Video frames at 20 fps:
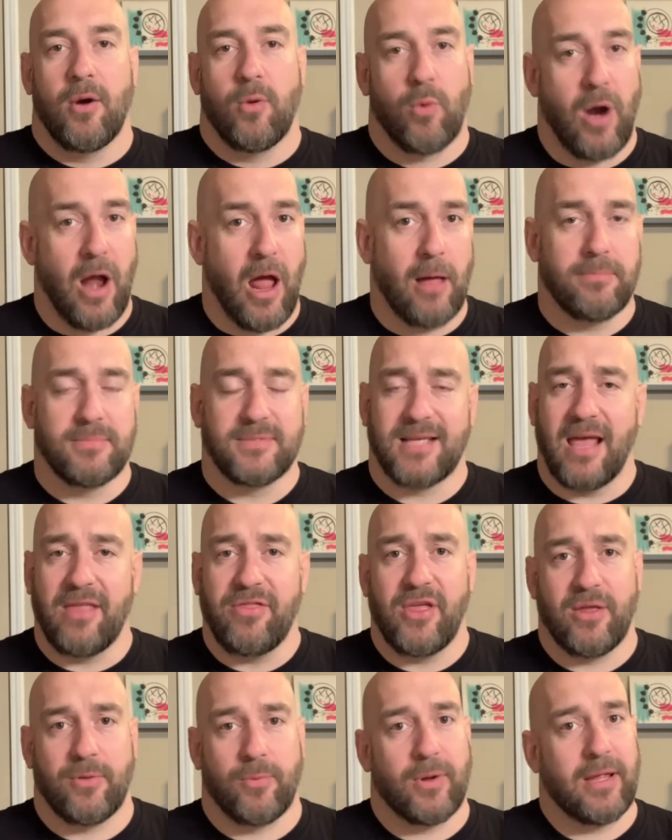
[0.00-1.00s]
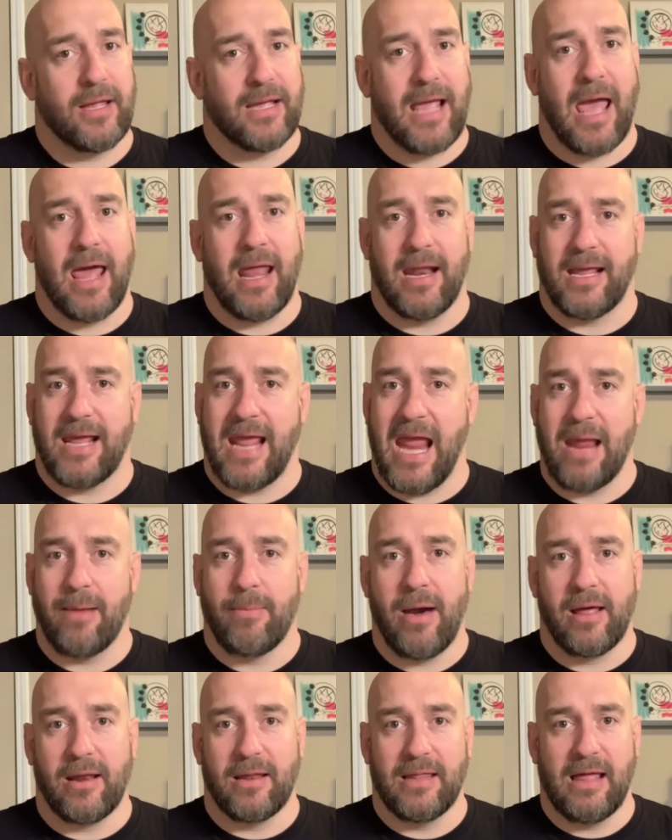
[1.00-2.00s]
were albums I think really kind of
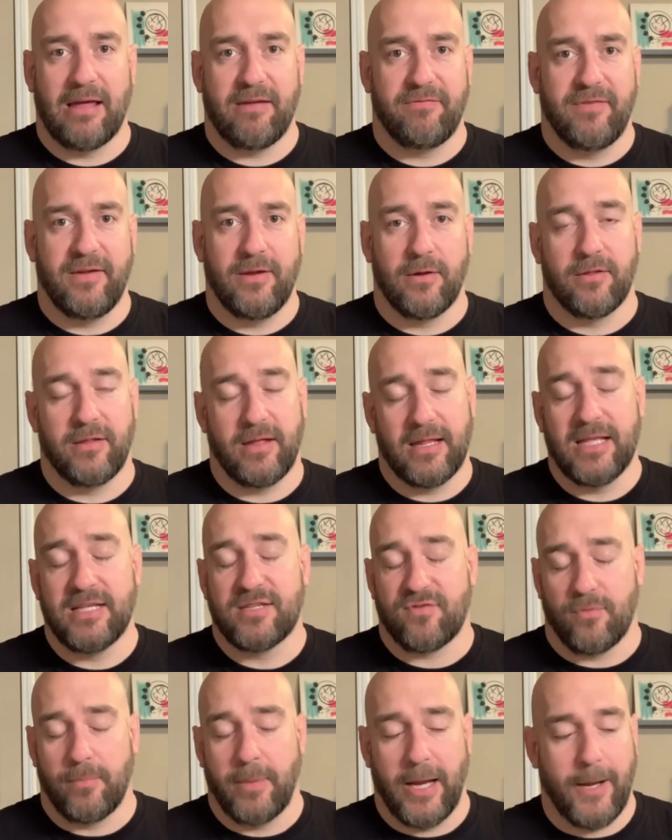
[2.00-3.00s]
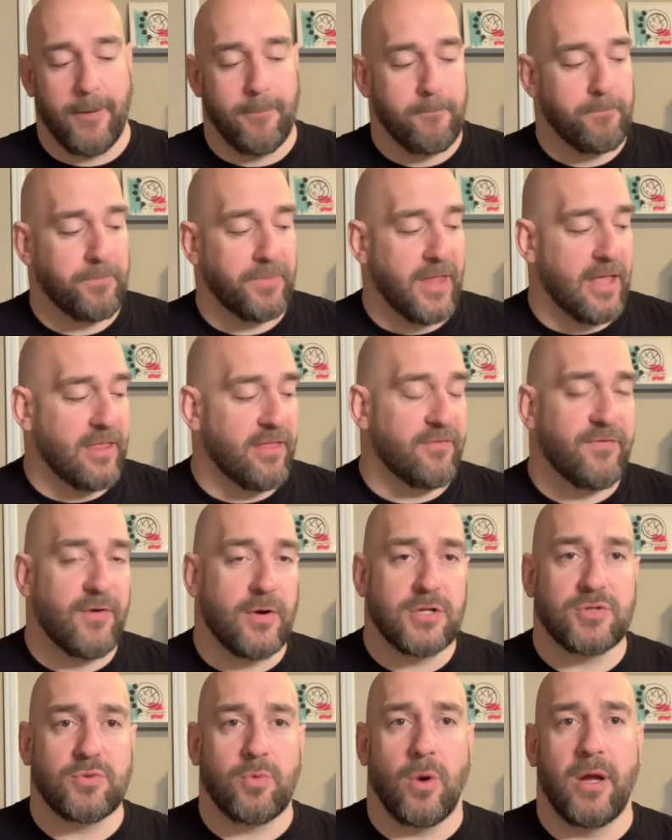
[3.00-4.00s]
came out of left field, at least for me. And the
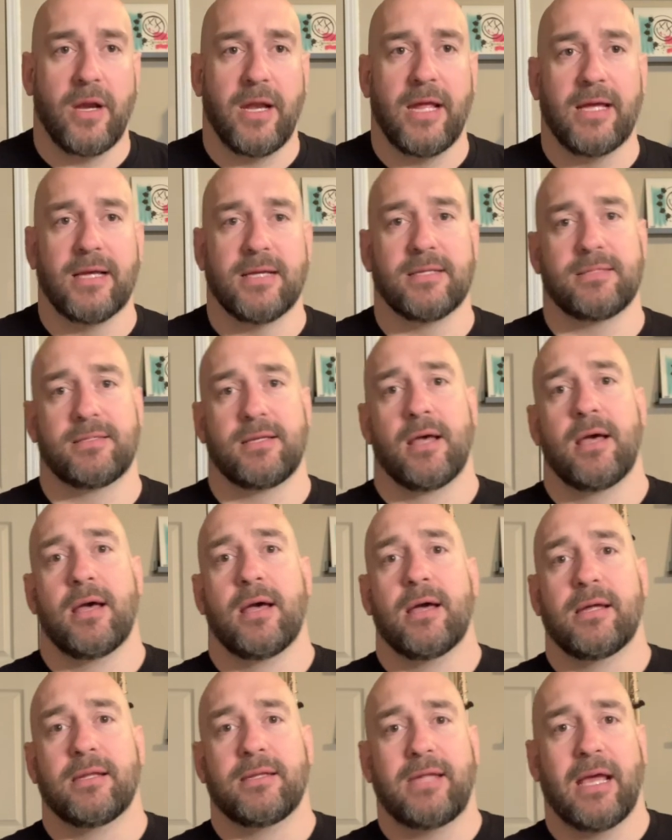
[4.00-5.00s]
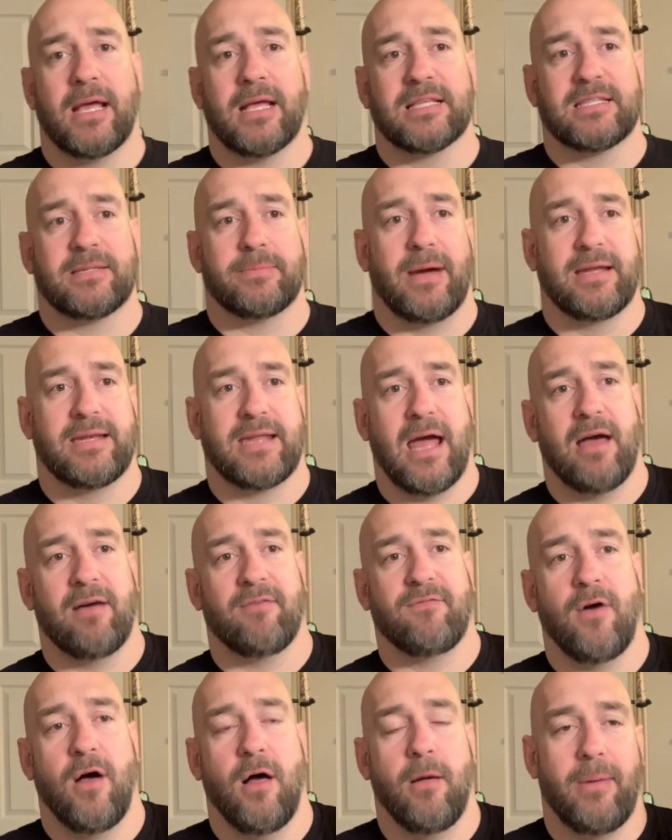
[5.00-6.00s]
first one is Tickets to My
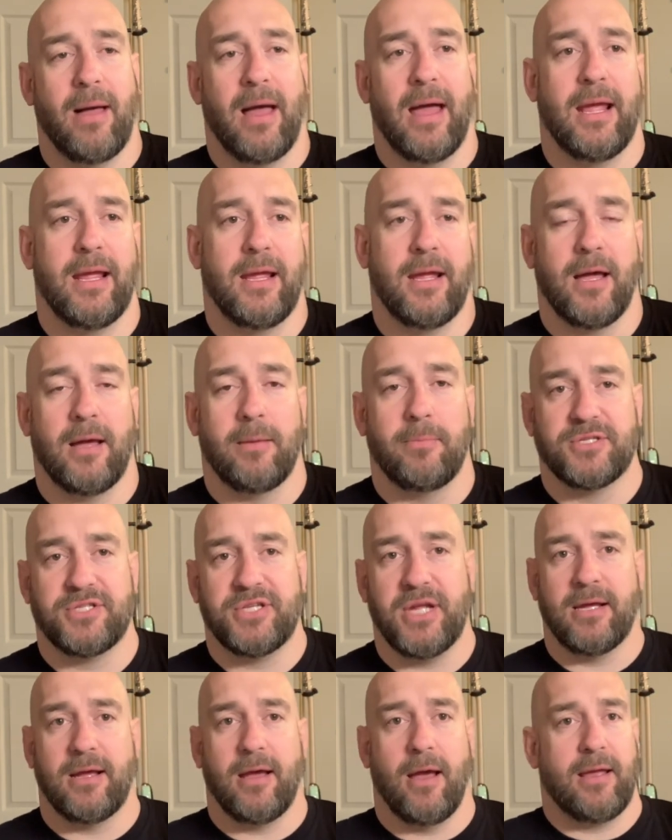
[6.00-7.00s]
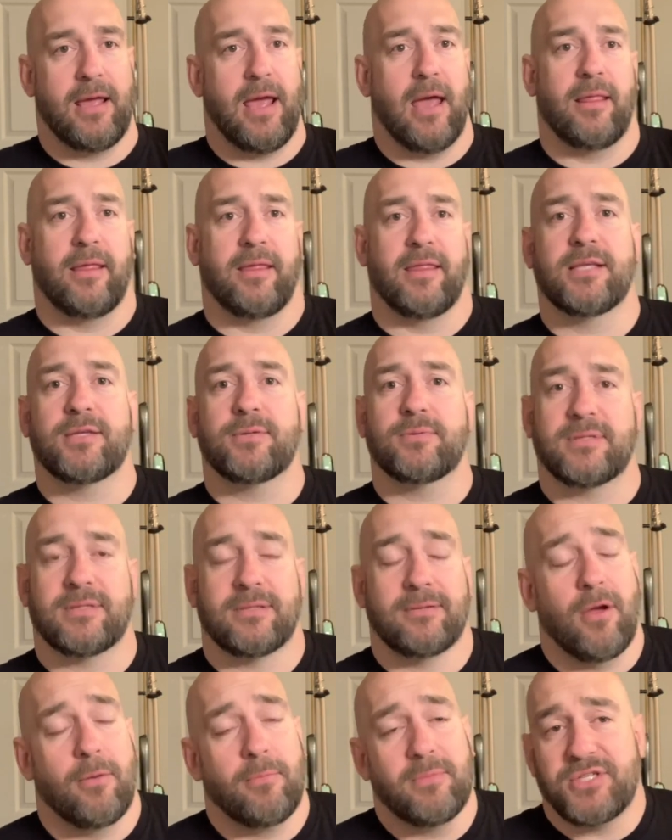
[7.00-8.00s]
Downfall by uh, Machine Gun Kelly. This was,
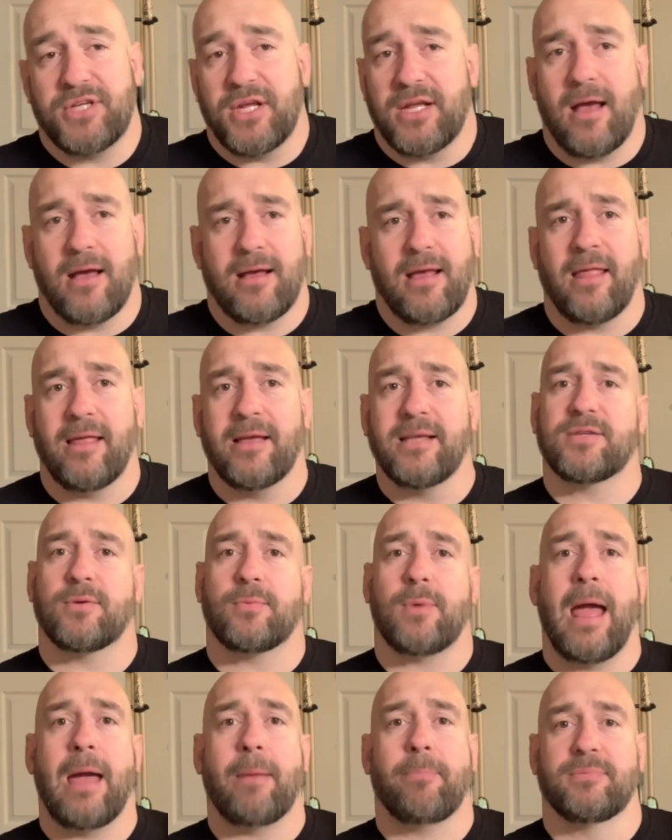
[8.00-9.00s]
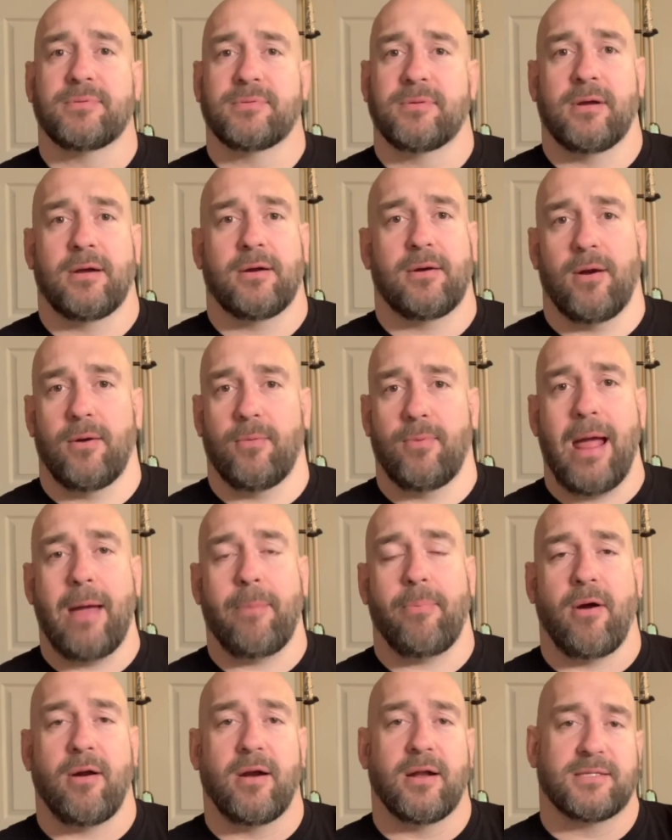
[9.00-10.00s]
you know, Machine Gun Kelly's a rap uh, a
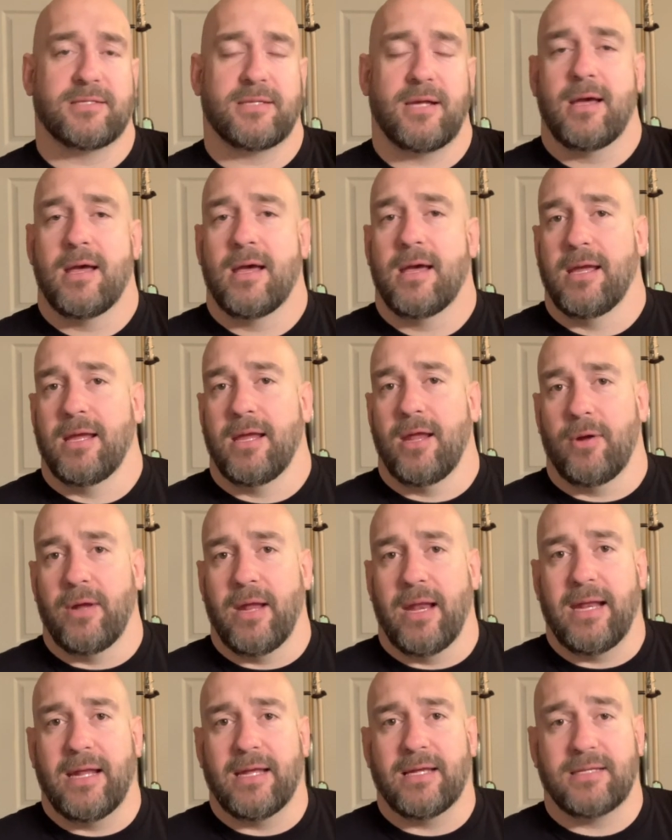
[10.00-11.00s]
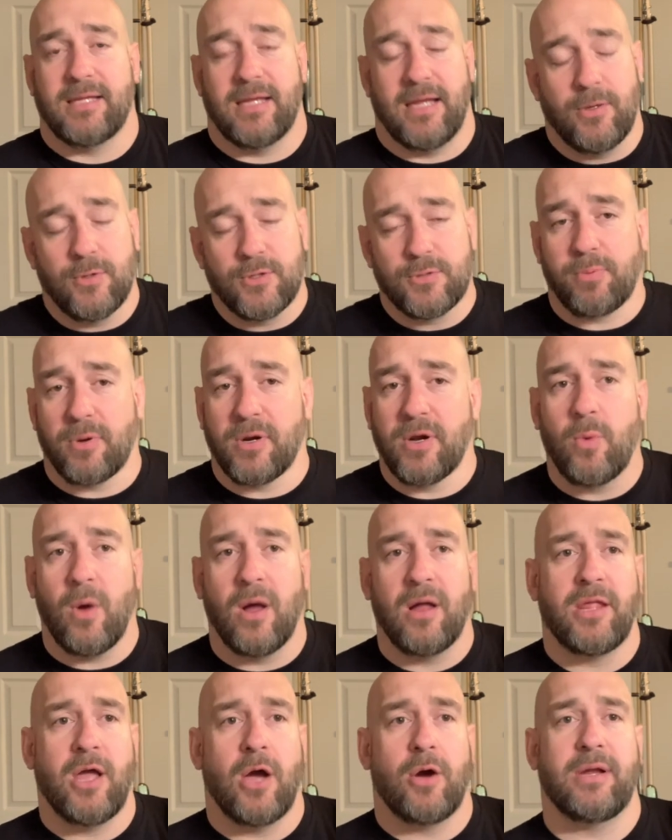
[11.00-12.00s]
rap artist. You know, and he's he was pretty
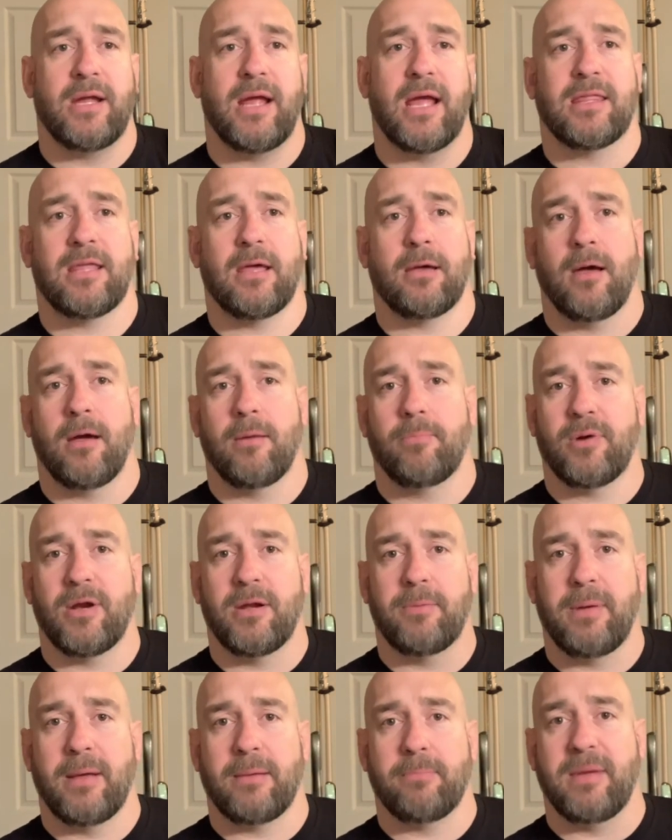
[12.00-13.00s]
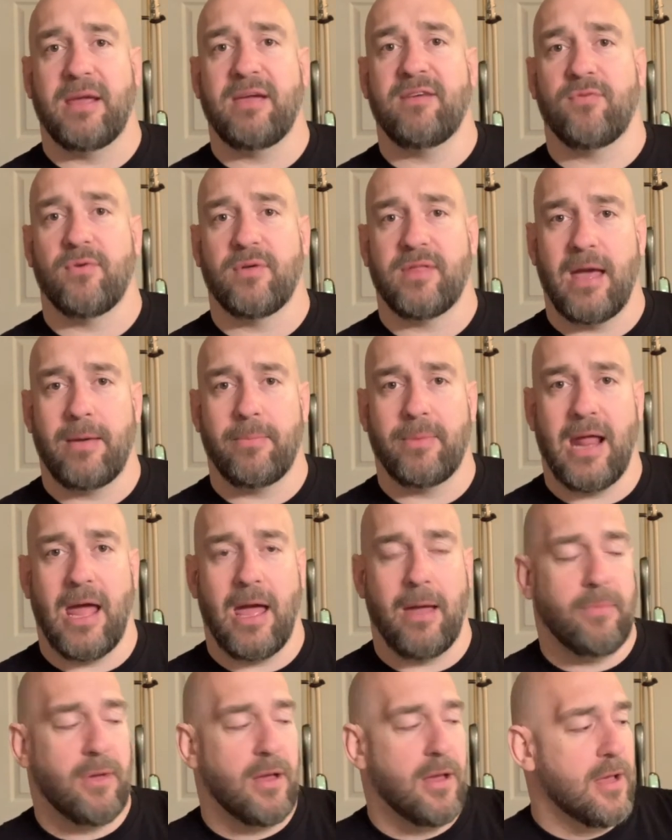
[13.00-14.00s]
well known. He had the, a pretty big beef with
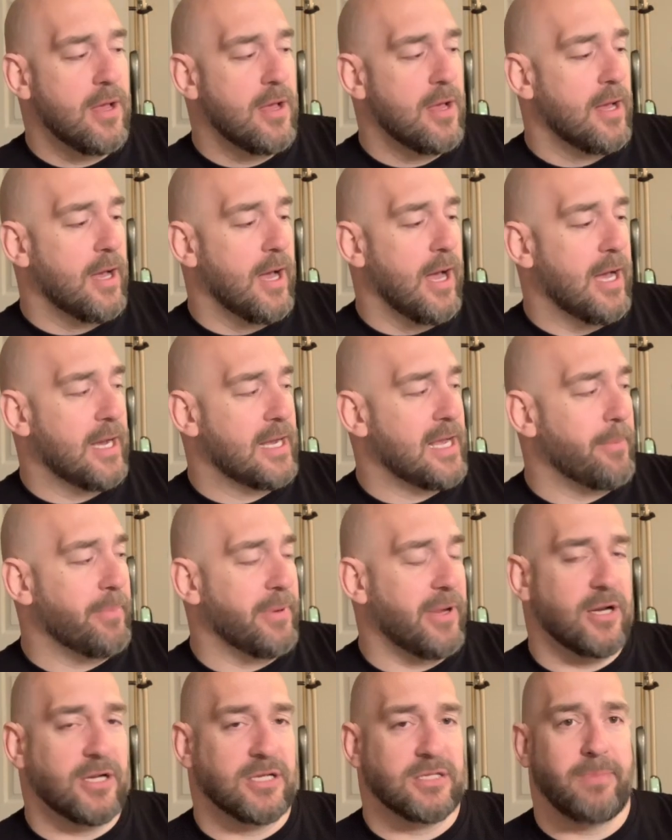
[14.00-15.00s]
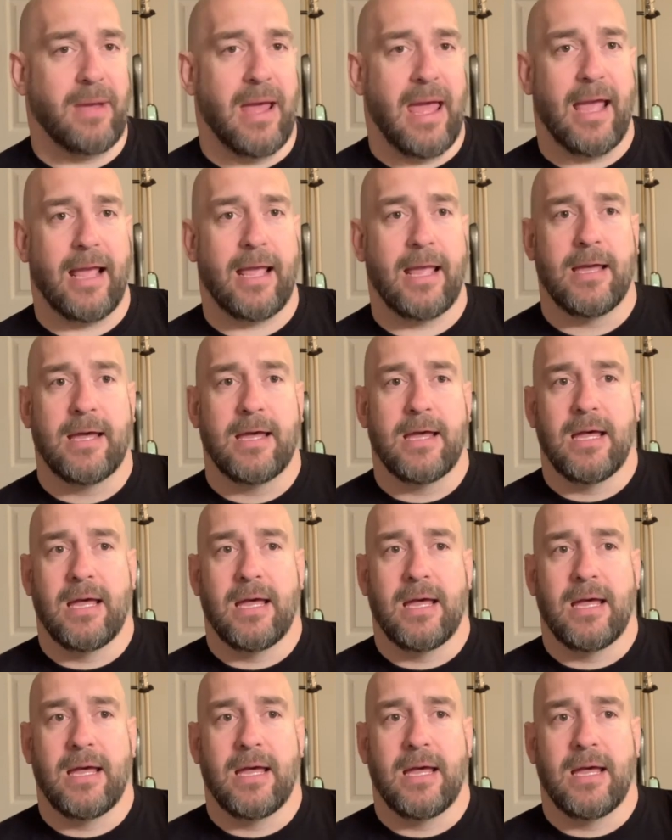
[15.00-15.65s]
Eminem uh, a couple years back.